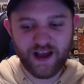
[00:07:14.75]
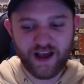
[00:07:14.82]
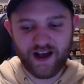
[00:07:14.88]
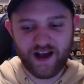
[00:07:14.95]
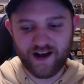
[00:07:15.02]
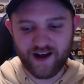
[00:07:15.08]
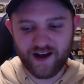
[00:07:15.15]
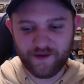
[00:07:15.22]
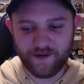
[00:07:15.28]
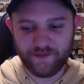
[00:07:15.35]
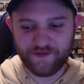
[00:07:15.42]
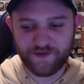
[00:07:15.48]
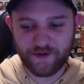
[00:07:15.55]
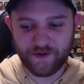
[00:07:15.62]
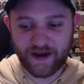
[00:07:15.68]

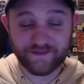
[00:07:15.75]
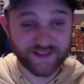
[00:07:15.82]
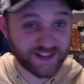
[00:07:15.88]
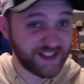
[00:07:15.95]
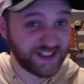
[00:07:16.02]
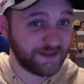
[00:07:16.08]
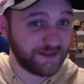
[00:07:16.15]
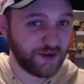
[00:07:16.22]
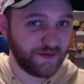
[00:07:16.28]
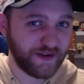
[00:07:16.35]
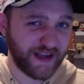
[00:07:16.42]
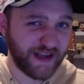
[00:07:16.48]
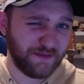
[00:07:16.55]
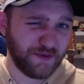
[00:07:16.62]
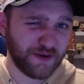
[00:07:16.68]
If you haven't seen the
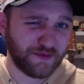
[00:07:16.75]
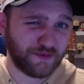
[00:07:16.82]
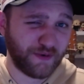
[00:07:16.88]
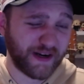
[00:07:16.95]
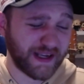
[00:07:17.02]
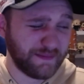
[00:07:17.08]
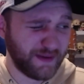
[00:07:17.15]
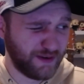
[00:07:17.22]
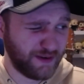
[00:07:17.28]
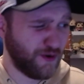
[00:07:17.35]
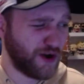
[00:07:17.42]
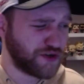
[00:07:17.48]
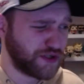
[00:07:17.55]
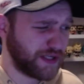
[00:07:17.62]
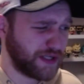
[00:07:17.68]
movie, I would recommend
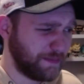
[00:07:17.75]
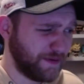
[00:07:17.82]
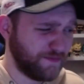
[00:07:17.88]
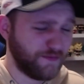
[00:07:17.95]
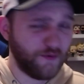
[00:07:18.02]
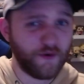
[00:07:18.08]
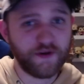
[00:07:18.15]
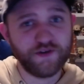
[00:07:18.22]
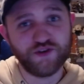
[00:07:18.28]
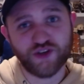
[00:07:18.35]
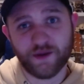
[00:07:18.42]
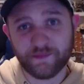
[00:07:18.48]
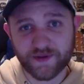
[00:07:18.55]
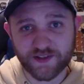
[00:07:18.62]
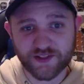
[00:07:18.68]
watching it before you
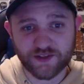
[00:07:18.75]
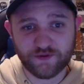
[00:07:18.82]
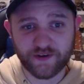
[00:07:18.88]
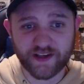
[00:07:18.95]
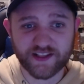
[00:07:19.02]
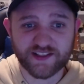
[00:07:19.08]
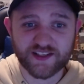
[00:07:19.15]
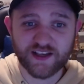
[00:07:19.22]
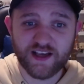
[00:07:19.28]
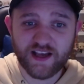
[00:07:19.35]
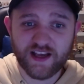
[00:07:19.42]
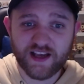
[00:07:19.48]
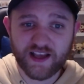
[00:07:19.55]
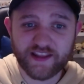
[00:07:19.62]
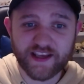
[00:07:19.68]
jump into it.
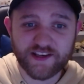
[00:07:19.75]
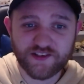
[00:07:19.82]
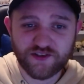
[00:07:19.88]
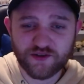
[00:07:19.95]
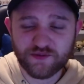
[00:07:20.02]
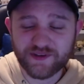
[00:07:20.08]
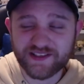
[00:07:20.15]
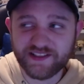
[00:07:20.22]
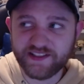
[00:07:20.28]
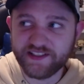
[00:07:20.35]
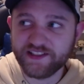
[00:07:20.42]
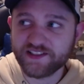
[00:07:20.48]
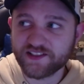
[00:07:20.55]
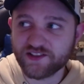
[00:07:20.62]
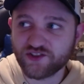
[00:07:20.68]
They do a
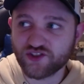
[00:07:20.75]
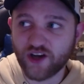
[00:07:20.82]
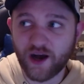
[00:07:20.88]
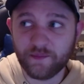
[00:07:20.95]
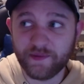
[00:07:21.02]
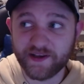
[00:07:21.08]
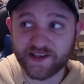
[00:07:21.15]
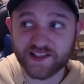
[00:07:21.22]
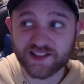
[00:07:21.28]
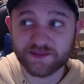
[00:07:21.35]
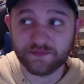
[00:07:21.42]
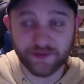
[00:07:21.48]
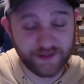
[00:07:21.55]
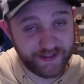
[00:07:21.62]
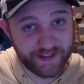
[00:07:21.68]
decent job
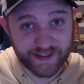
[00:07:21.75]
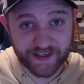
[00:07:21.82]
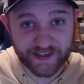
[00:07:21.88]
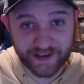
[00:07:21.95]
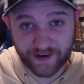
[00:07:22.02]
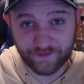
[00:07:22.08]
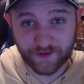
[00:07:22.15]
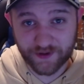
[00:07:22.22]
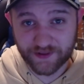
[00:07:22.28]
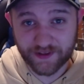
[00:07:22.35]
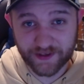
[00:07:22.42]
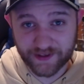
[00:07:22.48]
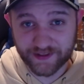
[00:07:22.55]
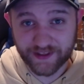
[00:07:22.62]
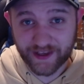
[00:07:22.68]
explaining
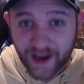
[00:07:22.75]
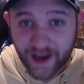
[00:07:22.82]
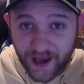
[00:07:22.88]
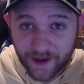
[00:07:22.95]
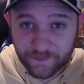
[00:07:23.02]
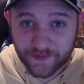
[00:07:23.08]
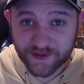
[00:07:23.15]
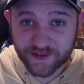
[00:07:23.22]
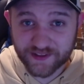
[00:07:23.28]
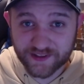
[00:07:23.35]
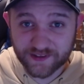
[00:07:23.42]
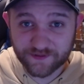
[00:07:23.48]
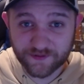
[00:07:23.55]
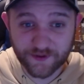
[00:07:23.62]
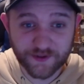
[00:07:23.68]
everything that happened in
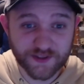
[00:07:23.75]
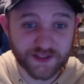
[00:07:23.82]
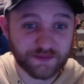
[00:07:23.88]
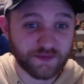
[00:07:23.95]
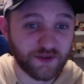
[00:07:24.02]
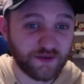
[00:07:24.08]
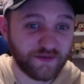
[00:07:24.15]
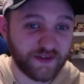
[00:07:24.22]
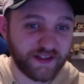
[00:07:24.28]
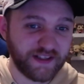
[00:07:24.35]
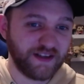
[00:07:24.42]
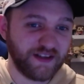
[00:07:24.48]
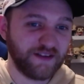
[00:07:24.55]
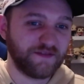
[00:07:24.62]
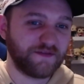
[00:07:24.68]
the first
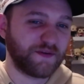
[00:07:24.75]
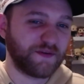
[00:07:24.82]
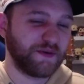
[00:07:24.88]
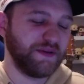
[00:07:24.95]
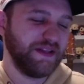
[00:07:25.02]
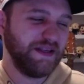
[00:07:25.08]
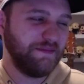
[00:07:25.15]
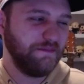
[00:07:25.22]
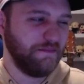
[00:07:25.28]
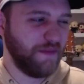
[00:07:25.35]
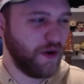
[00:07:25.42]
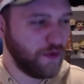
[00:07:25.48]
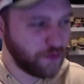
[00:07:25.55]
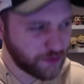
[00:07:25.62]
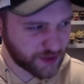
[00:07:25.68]
movie for the
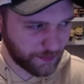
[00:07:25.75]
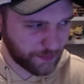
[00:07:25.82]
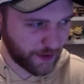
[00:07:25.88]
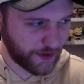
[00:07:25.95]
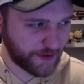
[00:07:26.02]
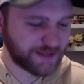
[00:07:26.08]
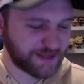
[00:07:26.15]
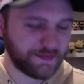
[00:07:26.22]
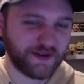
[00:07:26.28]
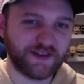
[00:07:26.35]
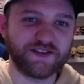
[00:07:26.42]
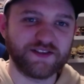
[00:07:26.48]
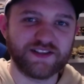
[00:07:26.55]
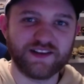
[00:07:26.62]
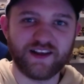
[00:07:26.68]
most parts, but
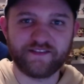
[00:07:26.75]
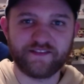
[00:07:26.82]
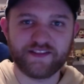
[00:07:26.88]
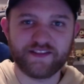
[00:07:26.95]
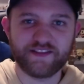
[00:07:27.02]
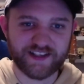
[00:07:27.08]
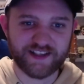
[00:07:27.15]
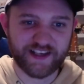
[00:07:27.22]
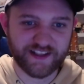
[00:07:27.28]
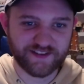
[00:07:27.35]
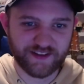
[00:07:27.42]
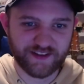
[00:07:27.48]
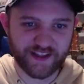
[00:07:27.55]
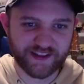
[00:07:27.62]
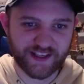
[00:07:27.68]
there's a lot of things again
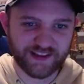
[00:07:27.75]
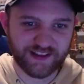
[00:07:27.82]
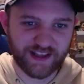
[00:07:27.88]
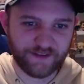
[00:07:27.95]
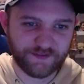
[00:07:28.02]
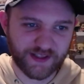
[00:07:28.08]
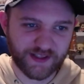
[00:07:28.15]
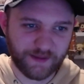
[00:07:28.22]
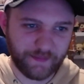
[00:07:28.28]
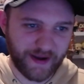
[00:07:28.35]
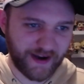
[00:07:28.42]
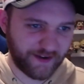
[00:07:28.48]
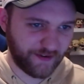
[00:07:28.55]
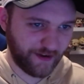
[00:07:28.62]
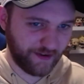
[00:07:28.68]
to that they left in the
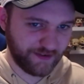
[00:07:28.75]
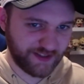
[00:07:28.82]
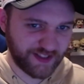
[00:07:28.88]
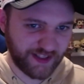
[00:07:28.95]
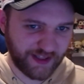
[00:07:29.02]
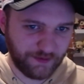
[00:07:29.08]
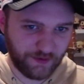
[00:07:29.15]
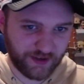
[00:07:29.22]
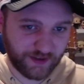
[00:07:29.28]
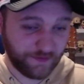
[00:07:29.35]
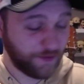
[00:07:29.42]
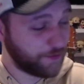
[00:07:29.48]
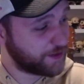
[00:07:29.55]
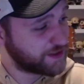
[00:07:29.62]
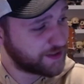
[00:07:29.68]
backgrounds that they wanted to
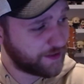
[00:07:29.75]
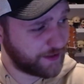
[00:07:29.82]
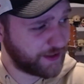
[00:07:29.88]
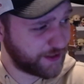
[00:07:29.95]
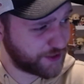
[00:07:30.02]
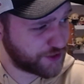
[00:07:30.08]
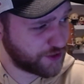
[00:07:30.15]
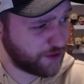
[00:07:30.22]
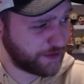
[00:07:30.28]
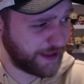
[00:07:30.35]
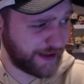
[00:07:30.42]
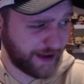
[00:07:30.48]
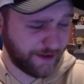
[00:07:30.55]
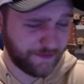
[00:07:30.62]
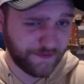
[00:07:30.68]
focus on in this show
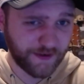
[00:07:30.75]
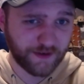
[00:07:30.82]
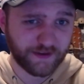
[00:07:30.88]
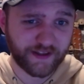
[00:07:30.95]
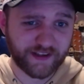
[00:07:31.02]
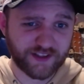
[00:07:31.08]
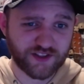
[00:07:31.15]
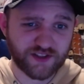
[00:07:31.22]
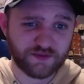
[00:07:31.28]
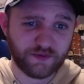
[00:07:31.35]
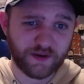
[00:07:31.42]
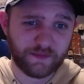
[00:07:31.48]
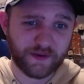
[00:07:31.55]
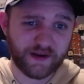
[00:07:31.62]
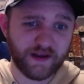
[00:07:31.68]
that I feel like just
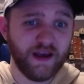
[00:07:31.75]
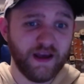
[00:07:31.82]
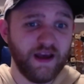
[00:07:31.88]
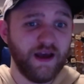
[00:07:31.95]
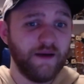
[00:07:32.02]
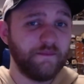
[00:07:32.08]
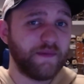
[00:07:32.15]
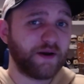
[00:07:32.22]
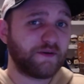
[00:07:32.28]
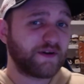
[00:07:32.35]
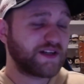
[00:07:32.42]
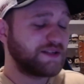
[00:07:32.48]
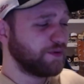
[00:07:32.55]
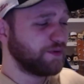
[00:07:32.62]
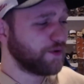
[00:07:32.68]
would have been better
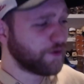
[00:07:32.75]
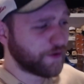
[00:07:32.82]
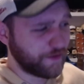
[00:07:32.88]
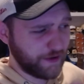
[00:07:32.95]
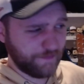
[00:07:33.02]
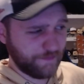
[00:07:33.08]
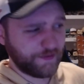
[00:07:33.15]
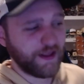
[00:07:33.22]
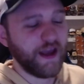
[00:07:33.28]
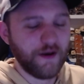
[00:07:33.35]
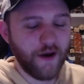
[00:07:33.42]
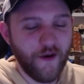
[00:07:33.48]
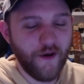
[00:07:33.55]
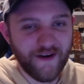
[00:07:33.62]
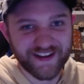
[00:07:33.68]
explored if
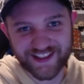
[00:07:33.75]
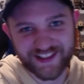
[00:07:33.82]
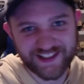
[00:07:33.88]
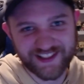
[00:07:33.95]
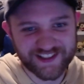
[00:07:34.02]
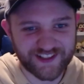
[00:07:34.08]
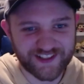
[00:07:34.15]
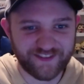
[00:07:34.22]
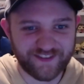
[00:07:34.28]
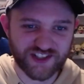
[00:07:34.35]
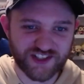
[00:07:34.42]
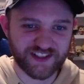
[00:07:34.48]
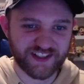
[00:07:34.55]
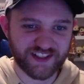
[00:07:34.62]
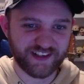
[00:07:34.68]
they went in these
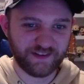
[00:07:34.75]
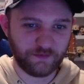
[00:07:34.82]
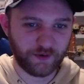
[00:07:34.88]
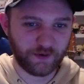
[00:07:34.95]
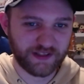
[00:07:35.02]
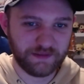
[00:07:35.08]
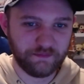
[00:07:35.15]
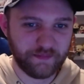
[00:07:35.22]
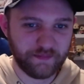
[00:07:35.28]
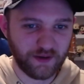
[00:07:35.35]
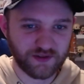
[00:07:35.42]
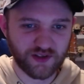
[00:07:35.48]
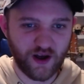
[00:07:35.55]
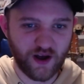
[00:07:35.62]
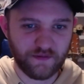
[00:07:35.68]
directions and really
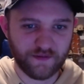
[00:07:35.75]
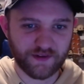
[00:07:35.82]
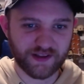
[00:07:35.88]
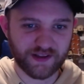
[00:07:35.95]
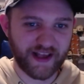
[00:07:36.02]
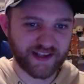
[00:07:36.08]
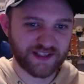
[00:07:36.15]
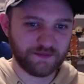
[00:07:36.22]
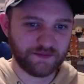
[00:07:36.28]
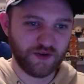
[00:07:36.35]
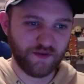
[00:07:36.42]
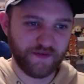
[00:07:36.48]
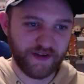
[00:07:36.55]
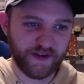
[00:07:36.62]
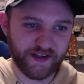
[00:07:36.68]
built off of the last
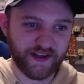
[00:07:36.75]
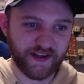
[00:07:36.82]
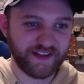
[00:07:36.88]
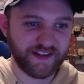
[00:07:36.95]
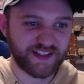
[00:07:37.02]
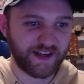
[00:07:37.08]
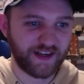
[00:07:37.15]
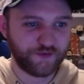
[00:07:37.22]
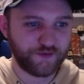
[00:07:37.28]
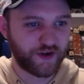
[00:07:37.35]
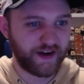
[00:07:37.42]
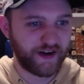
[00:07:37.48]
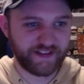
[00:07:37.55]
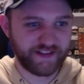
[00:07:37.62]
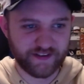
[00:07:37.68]
movie instead of
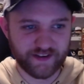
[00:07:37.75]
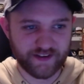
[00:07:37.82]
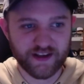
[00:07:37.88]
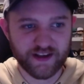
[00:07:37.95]
trying to